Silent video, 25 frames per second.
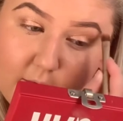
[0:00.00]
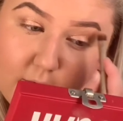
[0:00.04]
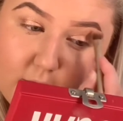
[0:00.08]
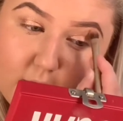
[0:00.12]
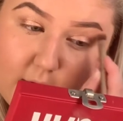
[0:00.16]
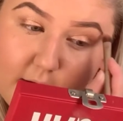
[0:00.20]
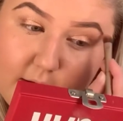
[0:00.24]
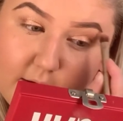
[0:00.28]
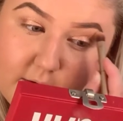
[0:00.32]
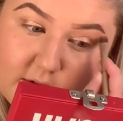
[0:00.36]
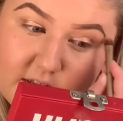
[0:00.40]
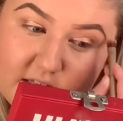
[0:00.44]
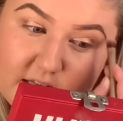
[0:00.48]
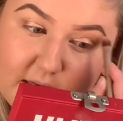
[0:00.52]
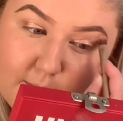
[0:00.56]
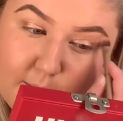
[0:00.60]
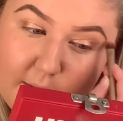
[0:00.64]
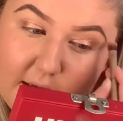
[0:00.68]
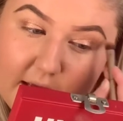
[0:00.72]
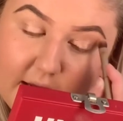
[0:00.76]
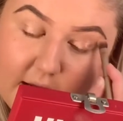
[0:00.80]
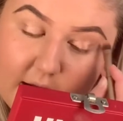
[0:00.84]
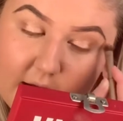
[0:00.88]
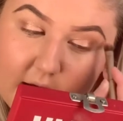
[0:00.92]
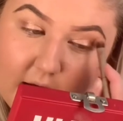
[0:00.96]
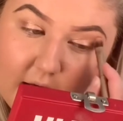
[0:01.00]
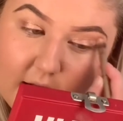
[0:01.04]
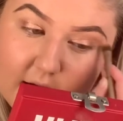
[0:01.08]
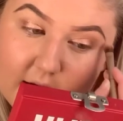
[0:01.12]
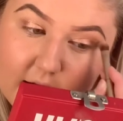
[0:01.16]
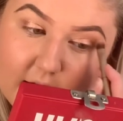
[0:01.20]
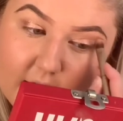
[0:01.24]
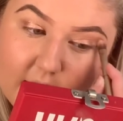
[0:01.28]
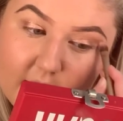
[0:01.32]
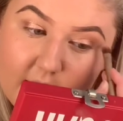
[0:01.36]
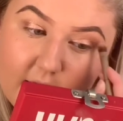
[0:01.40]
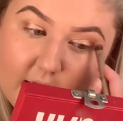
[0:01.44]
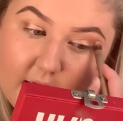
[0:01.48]
rosy pink
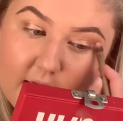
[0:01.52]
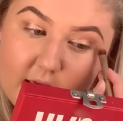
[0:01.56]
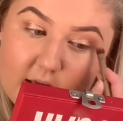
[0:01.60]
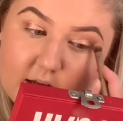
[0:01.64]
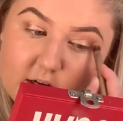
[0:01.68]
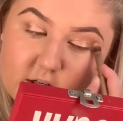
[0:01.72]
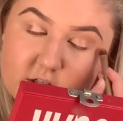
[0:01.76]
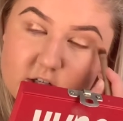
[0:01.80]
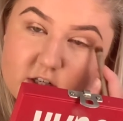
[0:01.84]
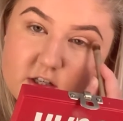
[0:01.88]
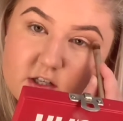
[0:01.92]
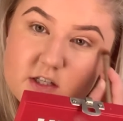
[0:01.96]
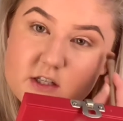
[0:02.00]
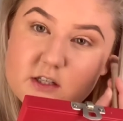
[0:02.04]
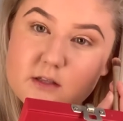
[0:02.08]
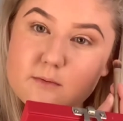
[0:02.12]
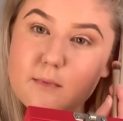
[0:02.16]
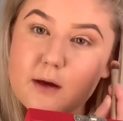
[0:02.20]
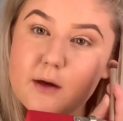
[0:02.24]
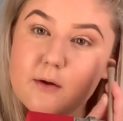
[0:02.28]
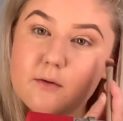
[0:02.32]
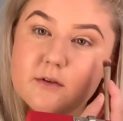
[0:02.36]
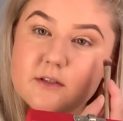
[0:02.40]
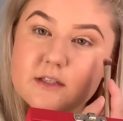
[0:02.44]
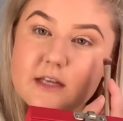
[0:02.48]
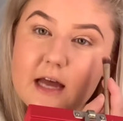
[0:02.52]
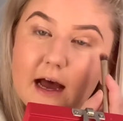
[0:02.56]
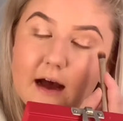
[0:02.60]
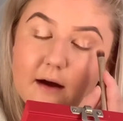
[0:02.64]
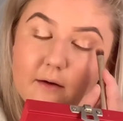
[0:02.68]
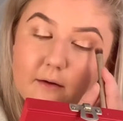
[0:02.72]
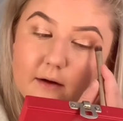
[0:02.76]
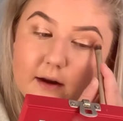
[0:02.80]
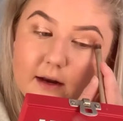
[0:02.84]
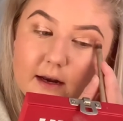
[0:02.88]
colour, just smokes it out a